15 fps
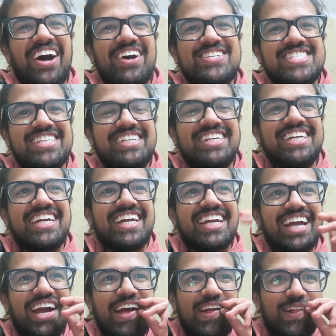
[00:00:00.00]
I was
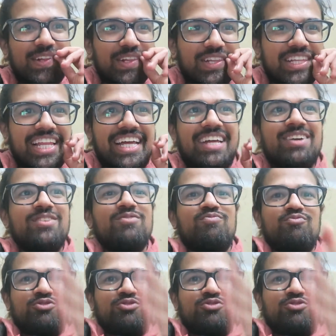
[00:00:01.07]
literally, like,